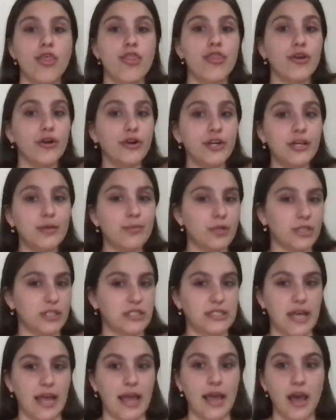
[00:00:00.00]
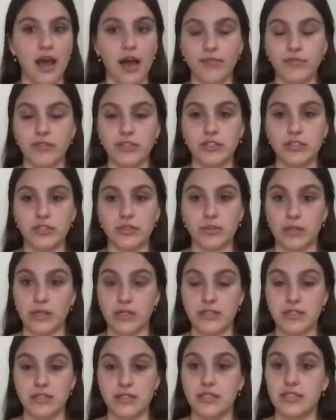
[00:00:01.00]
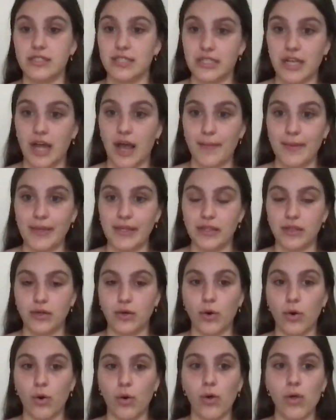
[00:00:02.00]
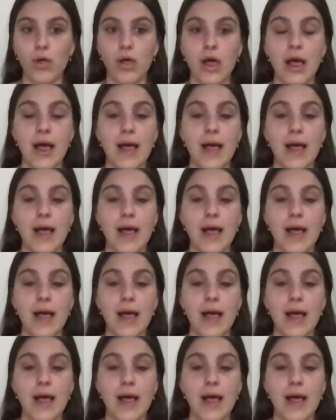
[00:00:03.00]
30% of the students did not meet the goal,